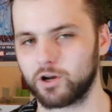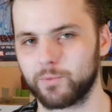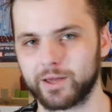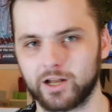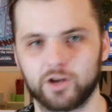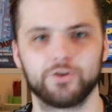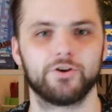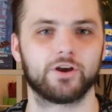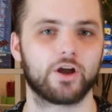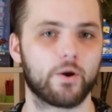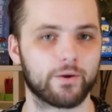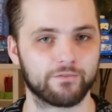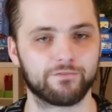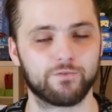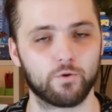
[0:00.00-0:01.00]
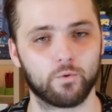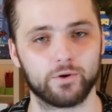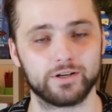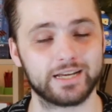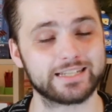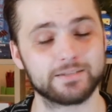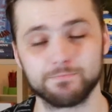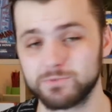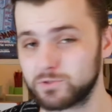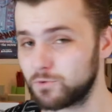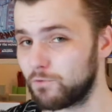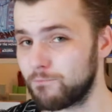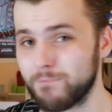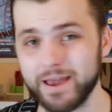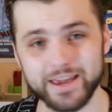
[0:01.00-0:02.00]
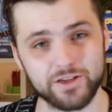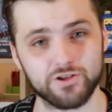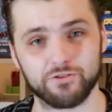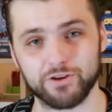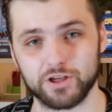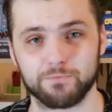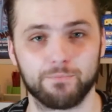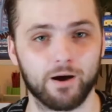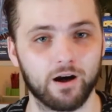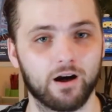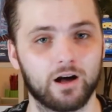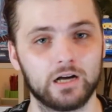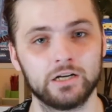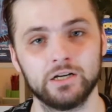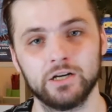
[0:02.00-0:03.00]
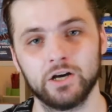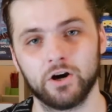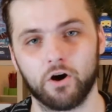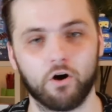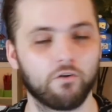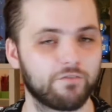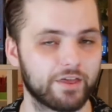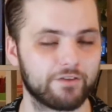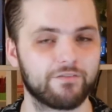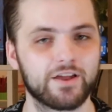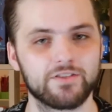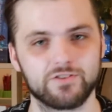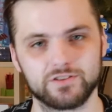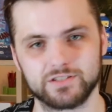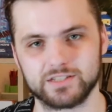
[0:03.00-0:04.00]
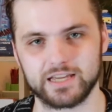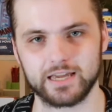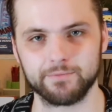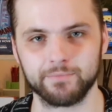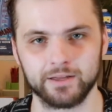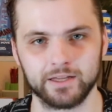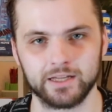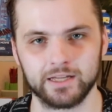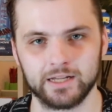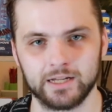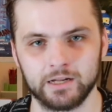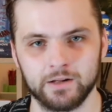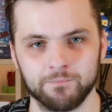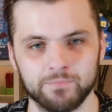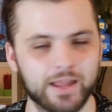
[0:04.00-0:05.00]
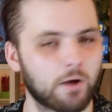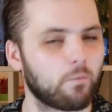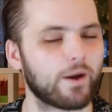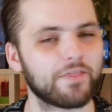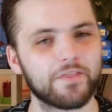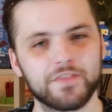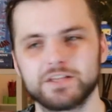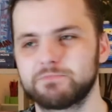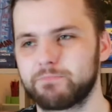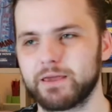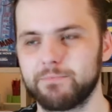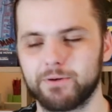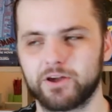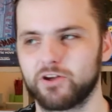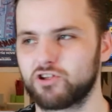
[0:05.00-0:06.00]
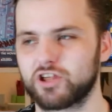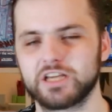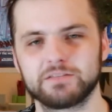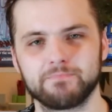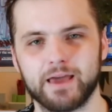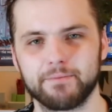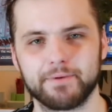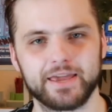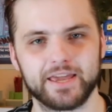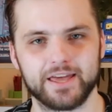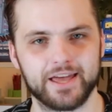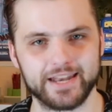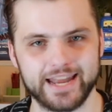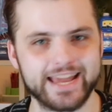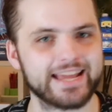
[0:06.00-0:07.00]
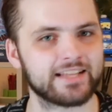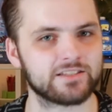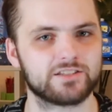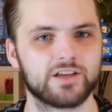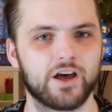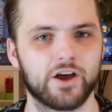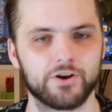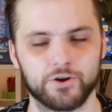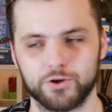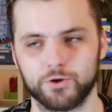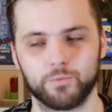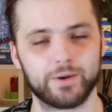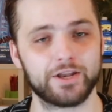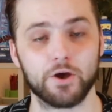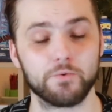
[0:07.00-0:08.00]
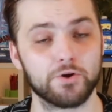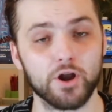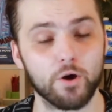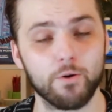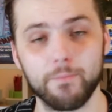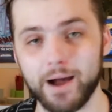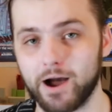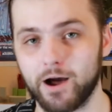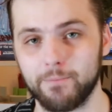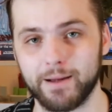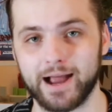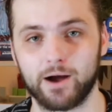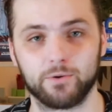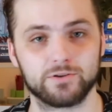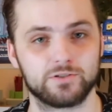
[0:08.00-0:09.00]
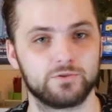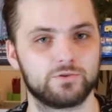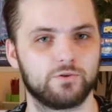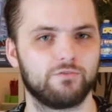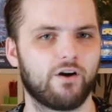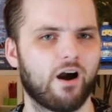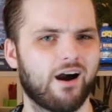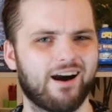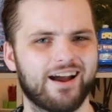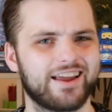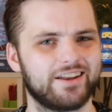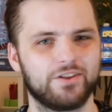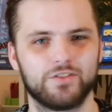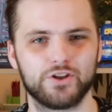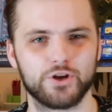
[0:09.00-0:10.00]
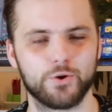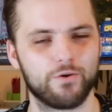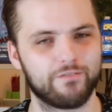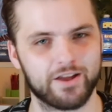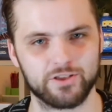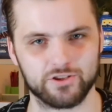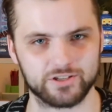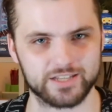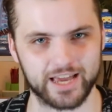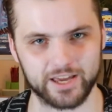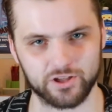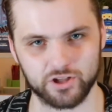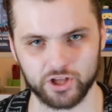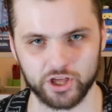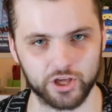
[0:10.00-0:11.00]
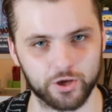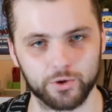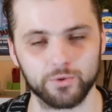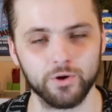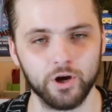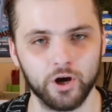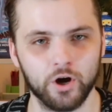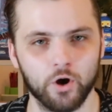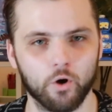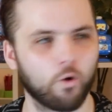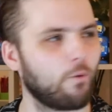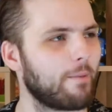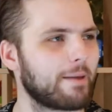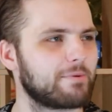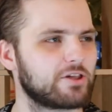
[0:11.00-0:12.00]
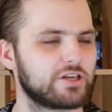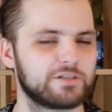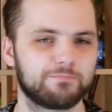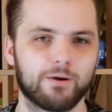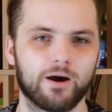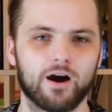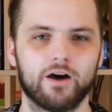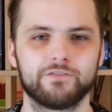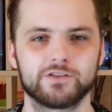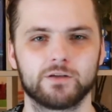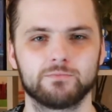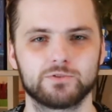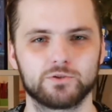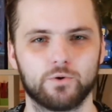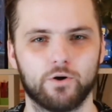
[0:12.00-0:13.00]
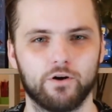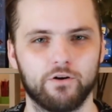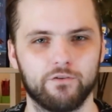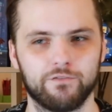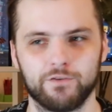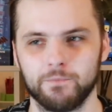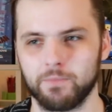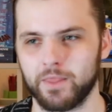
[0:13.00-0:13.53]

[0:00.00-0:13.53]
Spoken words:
going to include her going forward as a sort of majorish part of the Avengers team. Now whether this be because she's maybe an intern who we don't know about her powers, who's sort of hired at the new Avengers HQ, or maybe she's part of some sort of